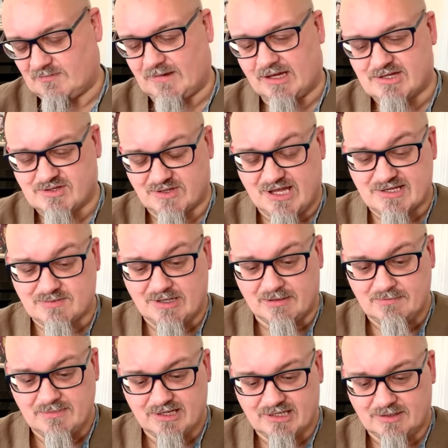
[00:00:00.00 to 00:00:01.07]
So that's what
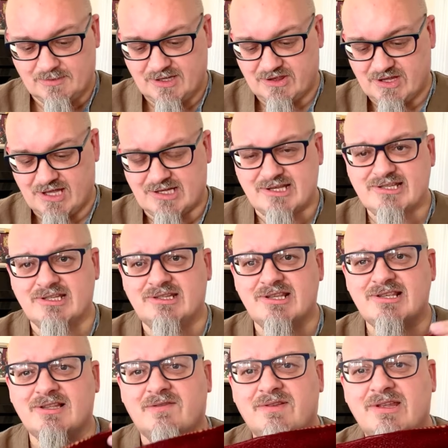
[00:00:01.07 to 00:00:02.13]
I'm making it with, and it's in this
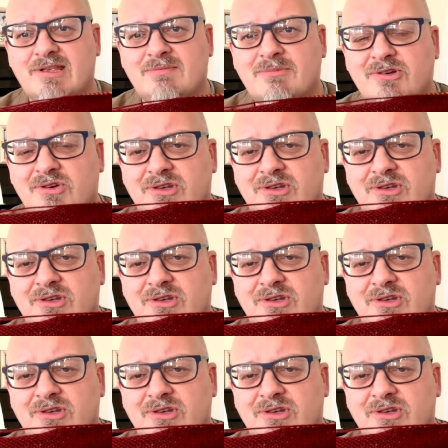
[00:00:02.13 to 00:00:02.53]
lovely maroon